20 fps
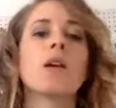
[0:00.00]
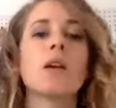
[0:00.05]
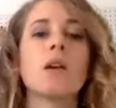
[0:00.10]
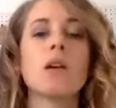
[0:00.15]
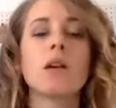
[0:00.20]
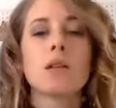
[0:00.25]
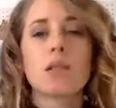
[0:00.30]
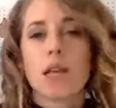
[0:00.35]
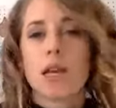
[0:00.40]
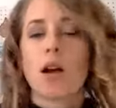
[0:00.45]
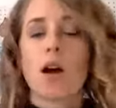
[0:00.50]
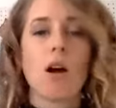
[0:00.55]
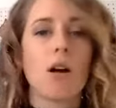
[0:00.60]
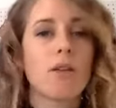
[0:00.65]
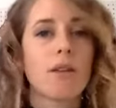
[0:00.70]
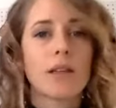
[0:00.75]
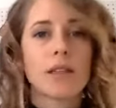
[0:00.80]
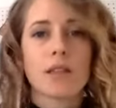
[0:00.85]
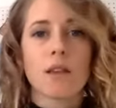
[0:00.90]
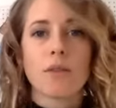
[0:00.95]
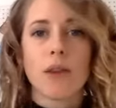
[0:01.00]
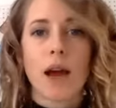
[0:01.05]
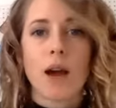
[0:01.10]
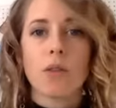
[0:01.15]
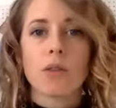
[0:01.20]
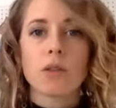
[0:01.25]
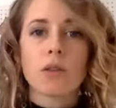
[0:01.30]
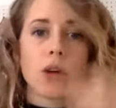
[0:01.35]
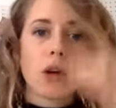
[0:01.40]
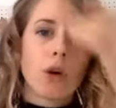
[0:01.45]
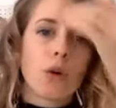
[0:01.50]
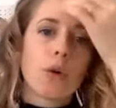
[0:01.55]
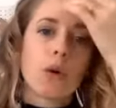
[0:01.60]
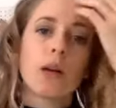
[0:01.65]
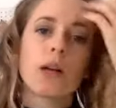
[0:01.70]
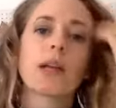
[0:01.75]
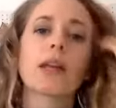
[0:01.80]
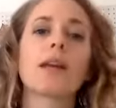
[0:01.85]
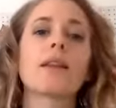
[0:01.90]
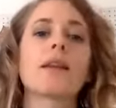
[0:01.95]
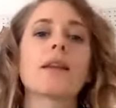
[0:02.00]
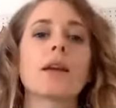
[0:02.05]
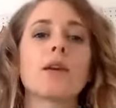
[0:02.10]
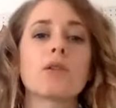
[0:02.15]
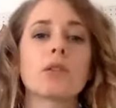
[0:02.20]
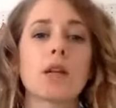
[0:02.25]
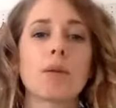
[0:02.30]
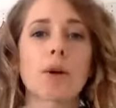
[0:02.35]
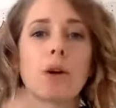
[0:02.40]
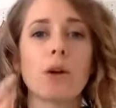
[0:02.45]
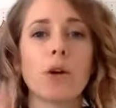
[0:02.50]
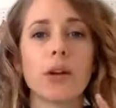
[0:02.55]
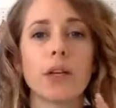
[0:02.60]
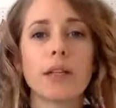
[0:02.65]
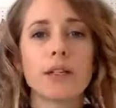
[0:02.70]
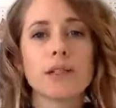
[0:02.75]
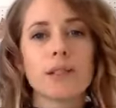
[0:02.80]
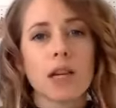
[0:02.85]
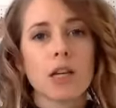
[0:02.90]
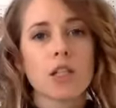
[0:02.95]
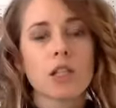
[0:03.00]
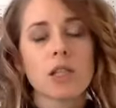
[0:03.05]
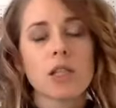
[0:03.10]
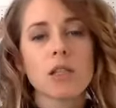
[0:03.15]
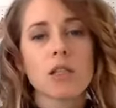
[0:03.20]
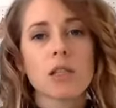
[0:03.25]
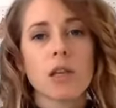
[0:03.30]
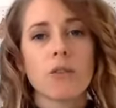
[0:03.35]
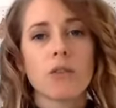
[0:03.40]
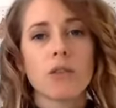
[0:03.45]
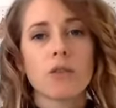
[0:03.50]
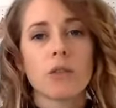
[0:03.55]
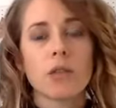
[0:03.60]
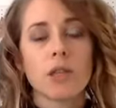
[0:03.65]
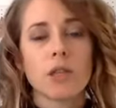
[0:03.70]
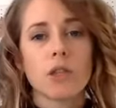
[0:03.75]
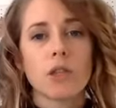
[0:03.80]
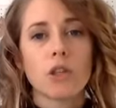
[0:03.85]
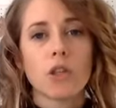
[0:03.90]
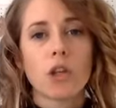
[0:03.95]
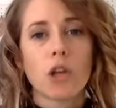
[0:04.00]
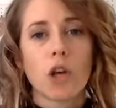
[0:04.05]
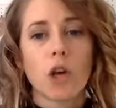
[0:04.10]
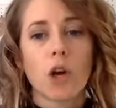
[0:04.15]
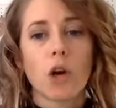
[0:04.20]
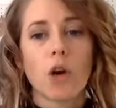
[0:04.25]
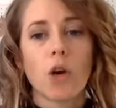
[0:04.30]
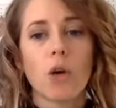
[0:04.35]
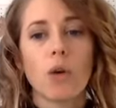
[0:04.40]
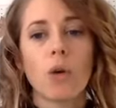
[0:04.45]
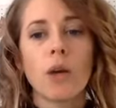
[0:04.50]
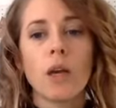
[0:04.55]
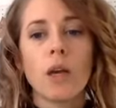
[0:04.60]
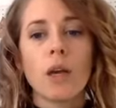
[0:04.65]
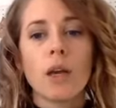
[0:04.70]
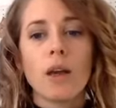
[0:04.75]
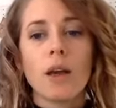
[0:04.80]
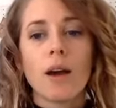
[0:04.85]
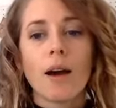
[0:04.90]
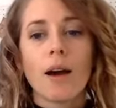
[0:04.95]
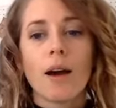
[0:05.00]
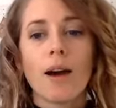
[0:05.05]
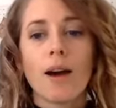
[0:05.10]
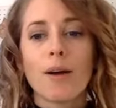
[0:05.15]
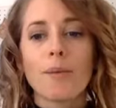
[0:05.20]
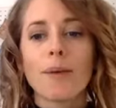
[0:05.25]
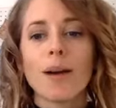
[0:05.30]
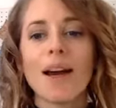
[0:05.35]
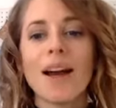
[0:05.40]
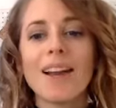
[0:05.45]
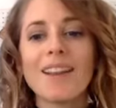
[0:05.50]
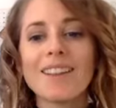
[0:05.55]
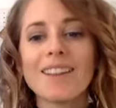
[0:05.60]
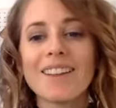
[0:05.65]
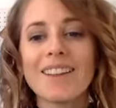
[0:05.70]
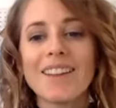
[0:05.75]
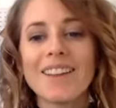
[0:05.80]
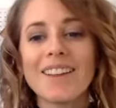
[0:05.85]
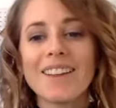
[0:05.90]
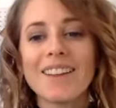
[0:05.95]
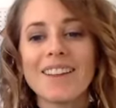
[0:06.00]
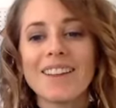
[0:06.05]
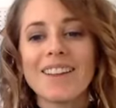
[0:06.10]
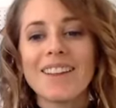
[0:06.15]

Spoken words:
Take all that stuff out. So again, like I was talking about going in sections, if you need to go, hi Lee,